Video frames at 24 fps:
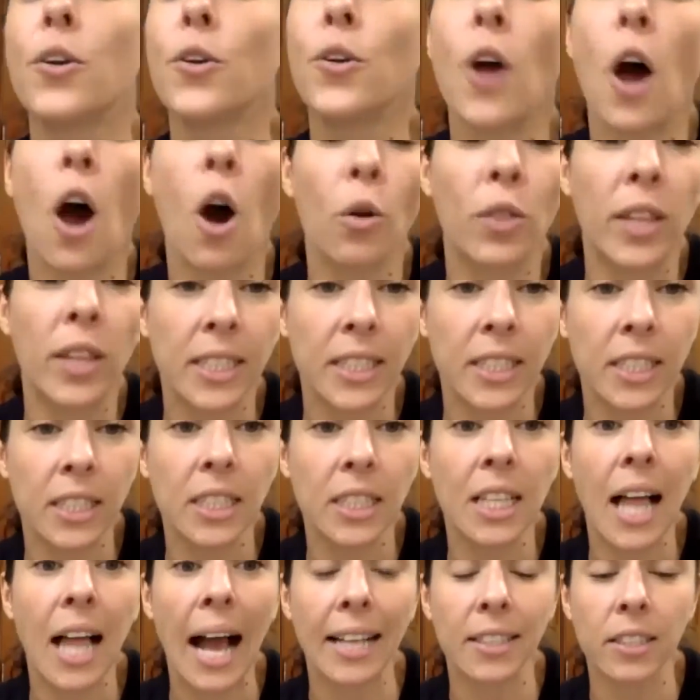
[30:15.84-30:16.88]
No, this is
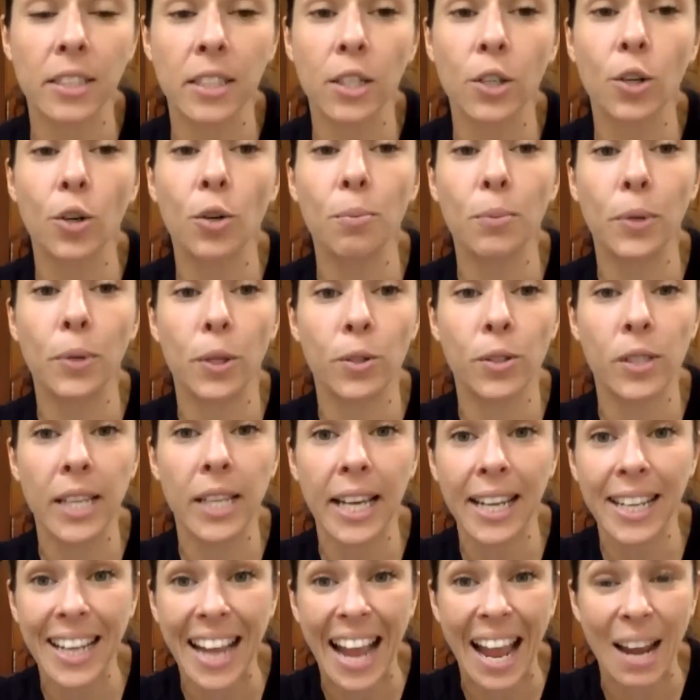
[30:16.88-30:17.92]
classical
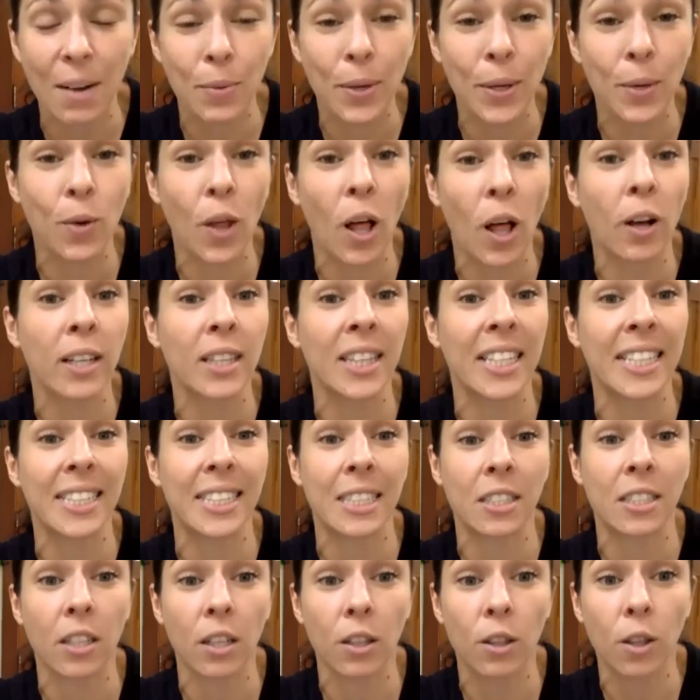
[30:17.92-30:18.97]
music, and we will
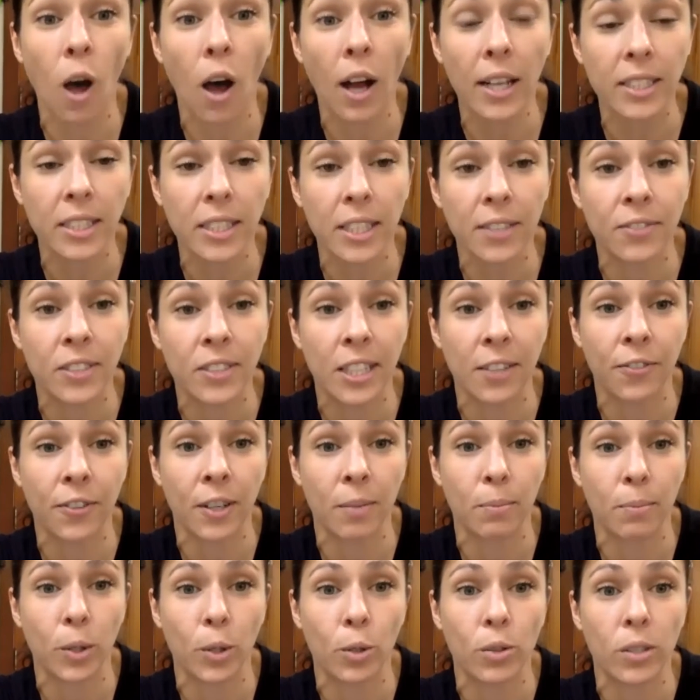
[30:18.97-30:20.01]
listen to lots of
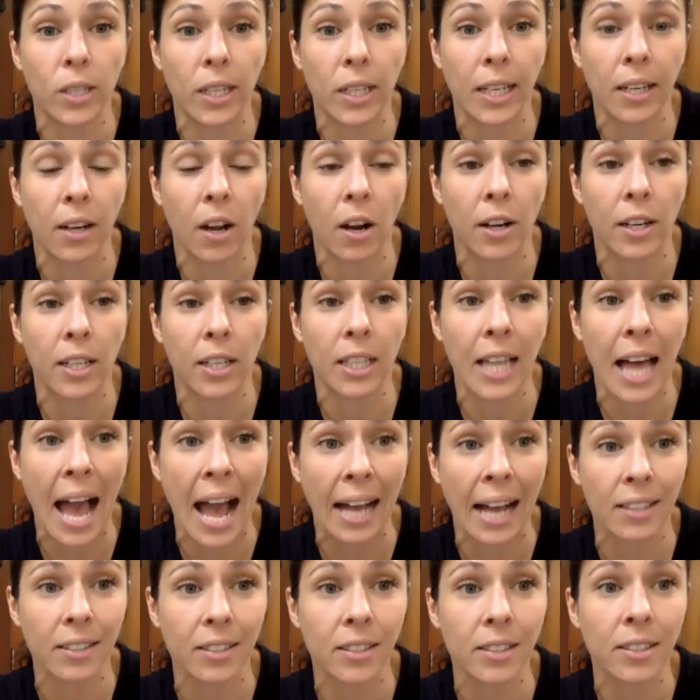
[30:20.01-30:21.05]
different music in our
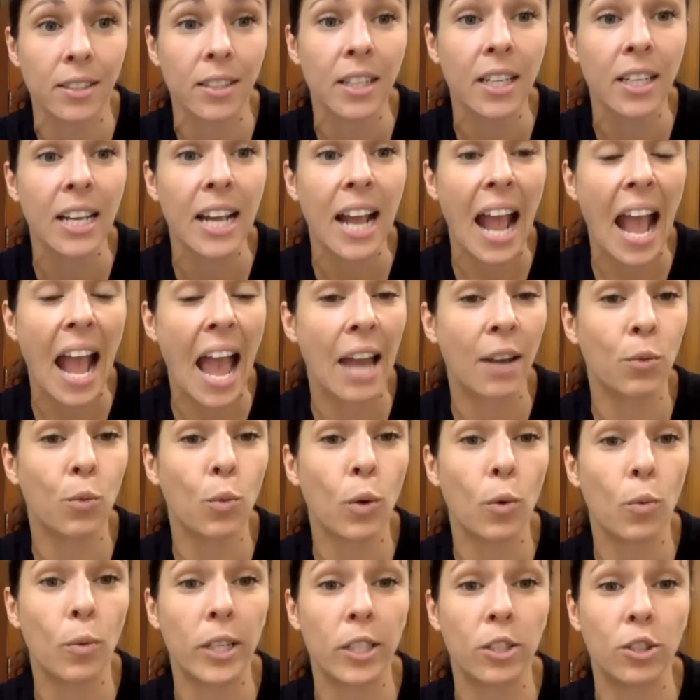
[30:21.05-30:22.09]
class. And
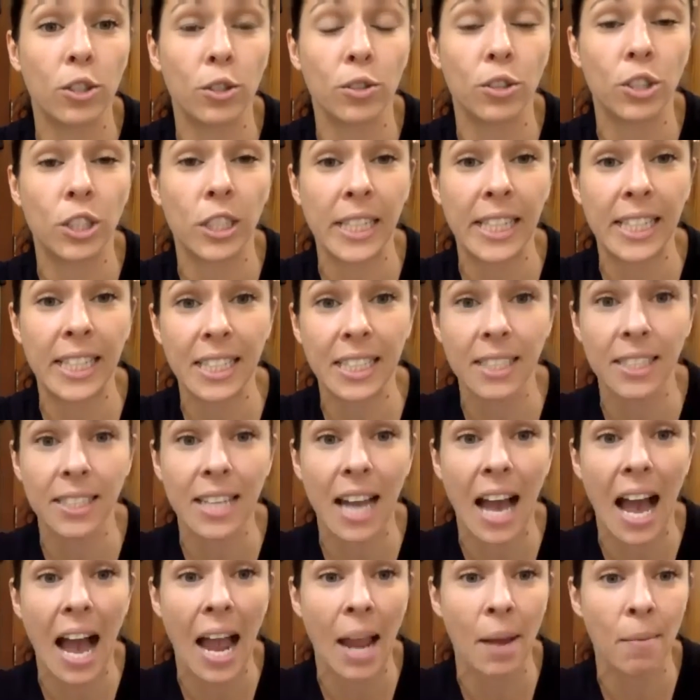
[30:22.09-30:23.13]
when we do genius
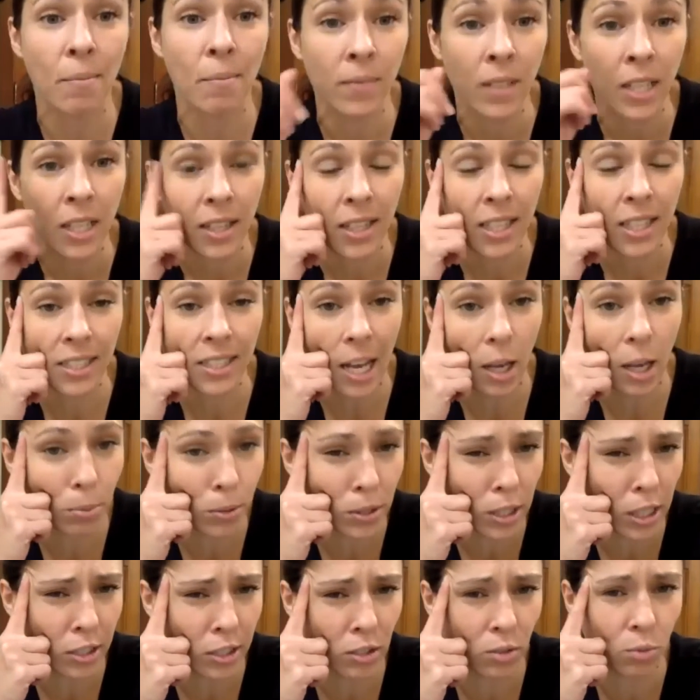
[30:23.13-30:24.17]
time, this
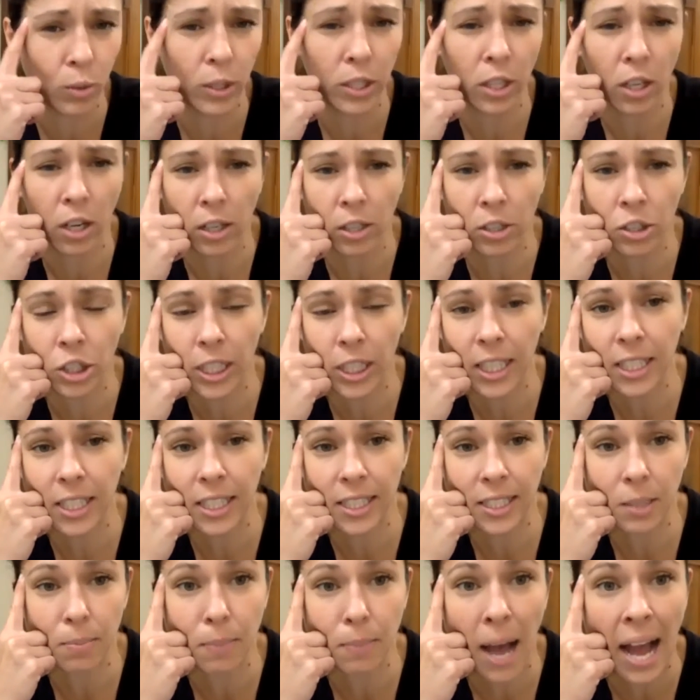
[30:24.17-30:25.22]
helps us with our
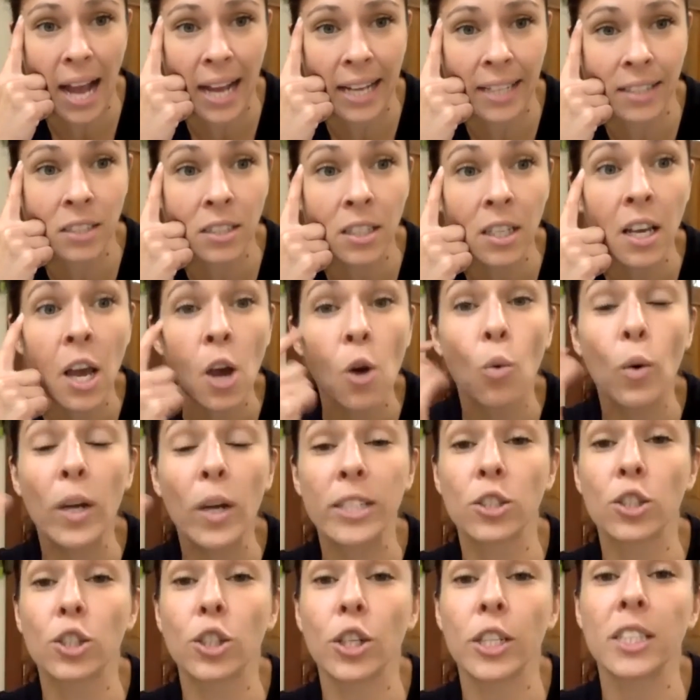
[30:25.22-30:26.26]
genius mind.
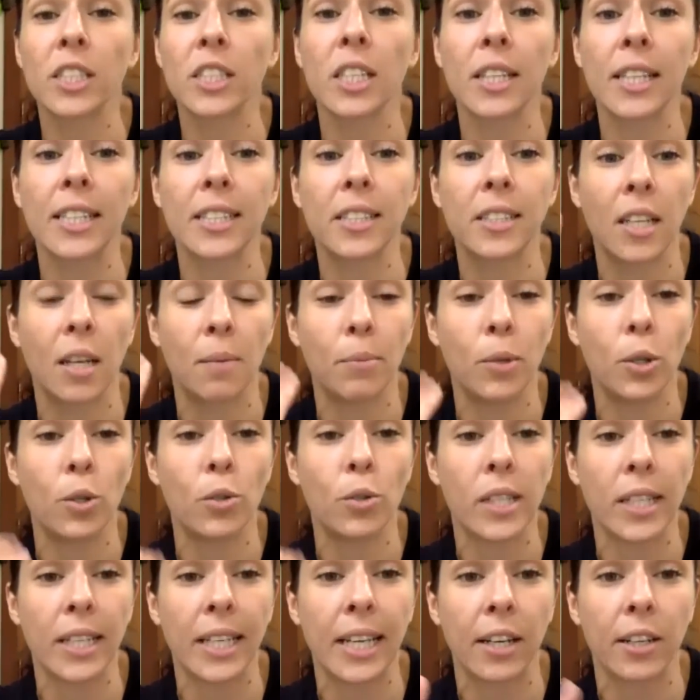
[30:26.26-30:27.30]
It's good to listen to
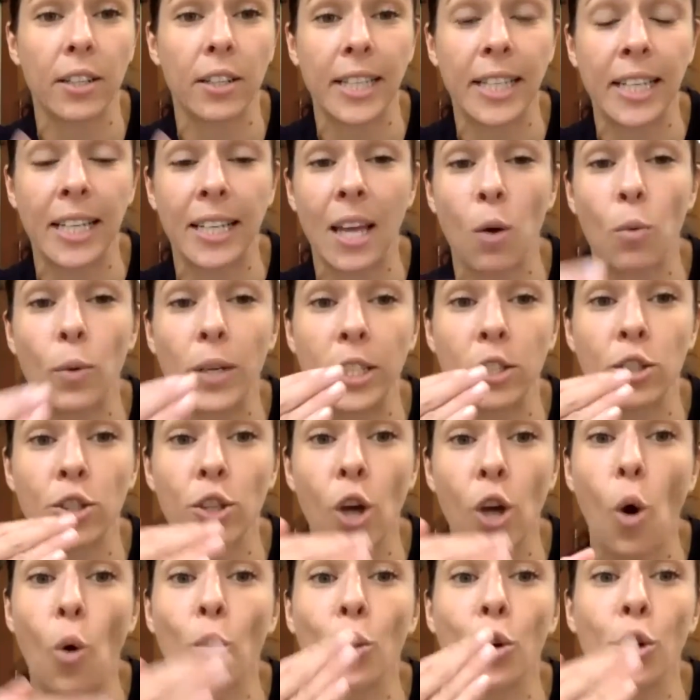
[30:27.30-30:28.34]
music, Carolina, that we
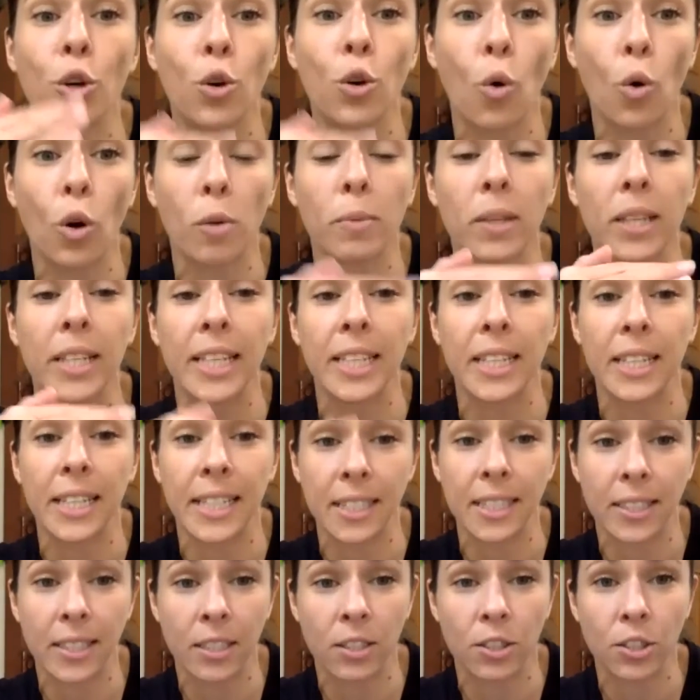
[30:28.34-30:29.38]
don't normally
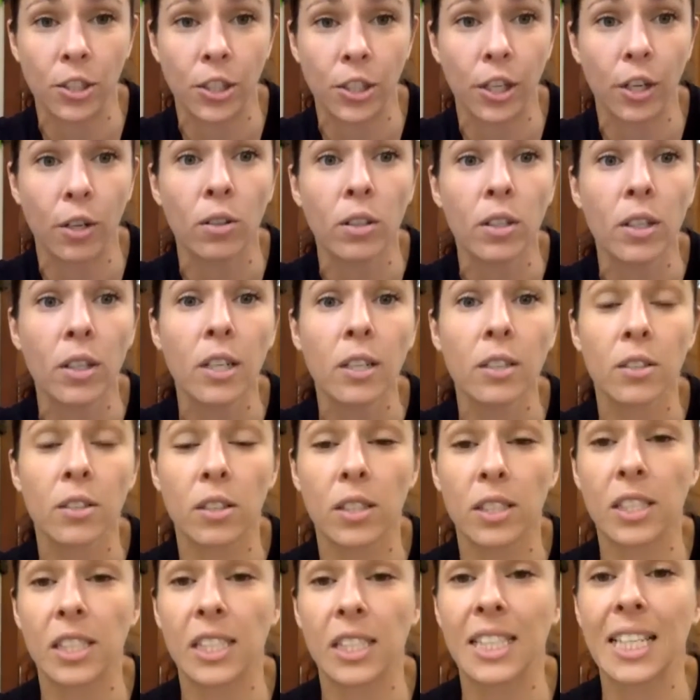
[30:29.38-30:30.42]
listen to. So
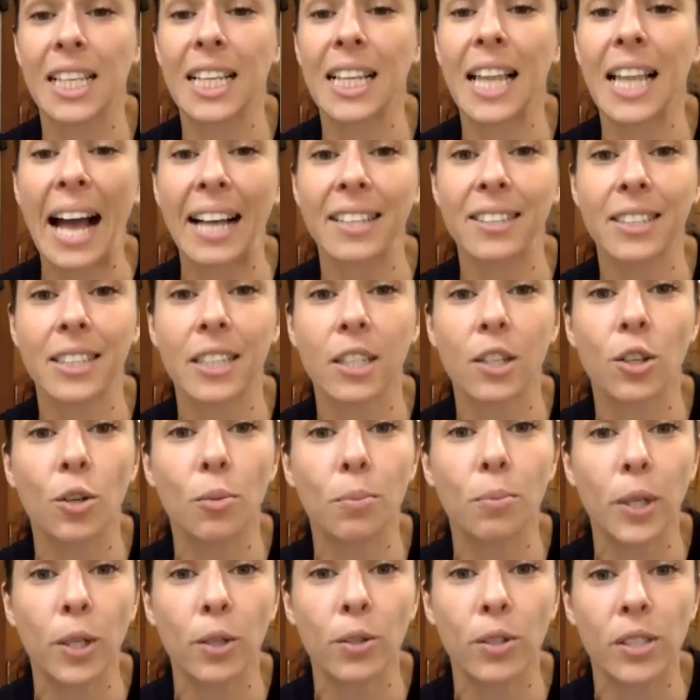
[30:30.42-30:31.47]
this is classical
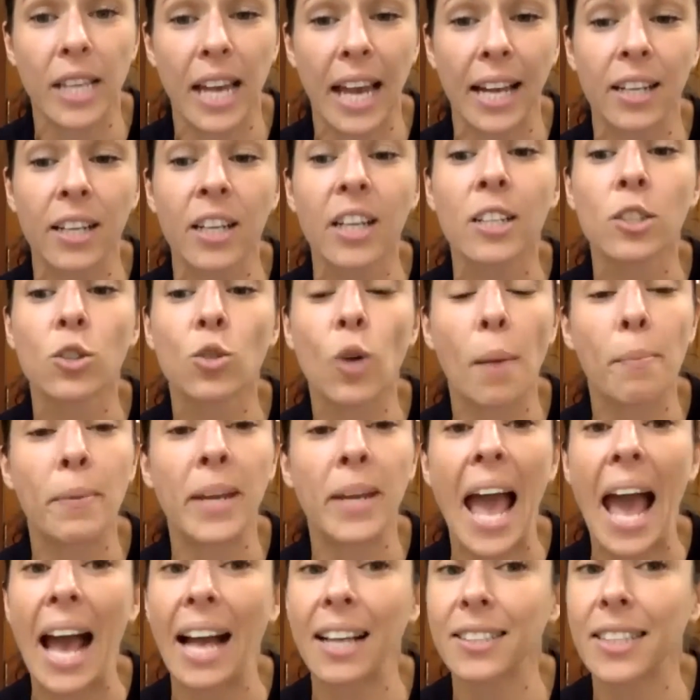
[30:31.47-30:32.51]
music. So I'm going
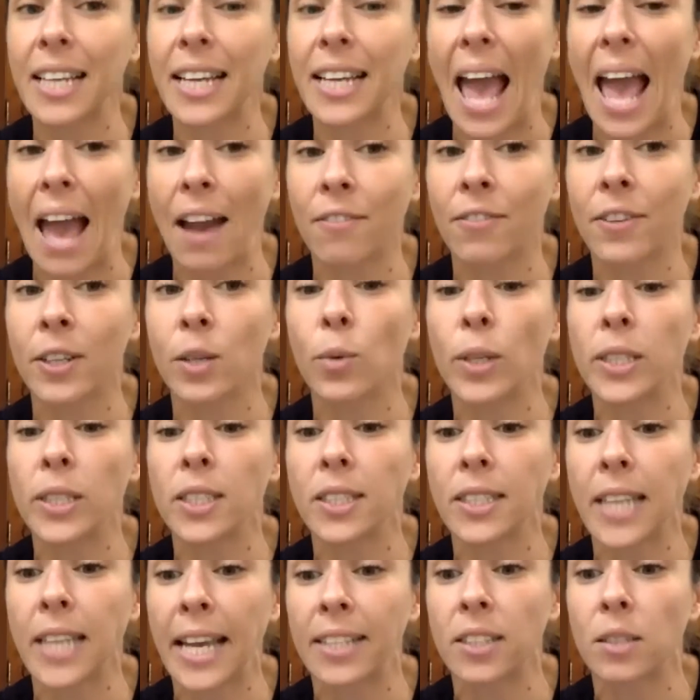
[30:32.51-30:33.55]
to ask that everyone
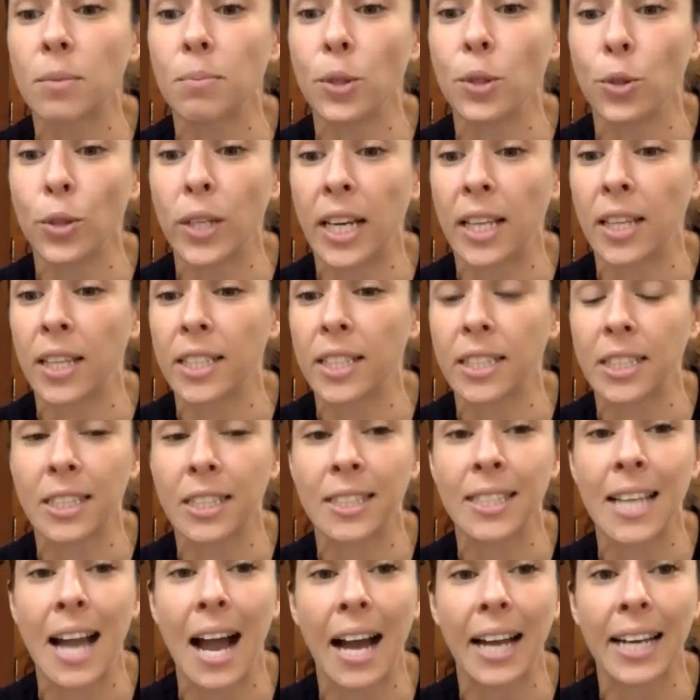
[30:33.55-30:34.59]
stays muted. This is
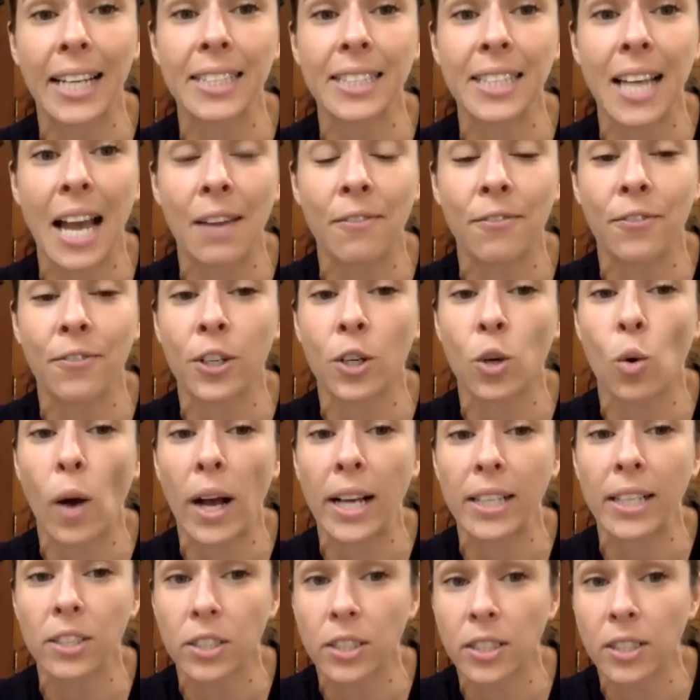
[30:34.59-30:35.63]
not a time for
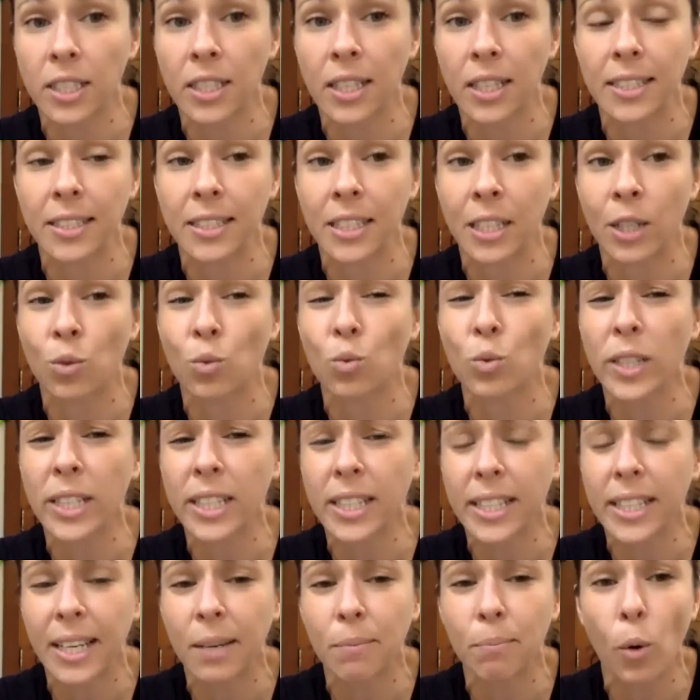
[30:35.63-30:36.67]
questions unless they're
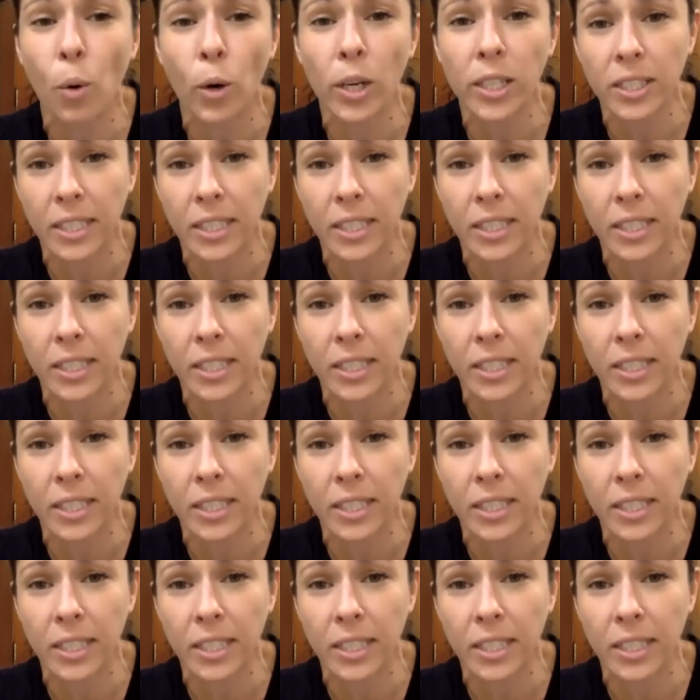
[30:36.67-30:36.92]
really important.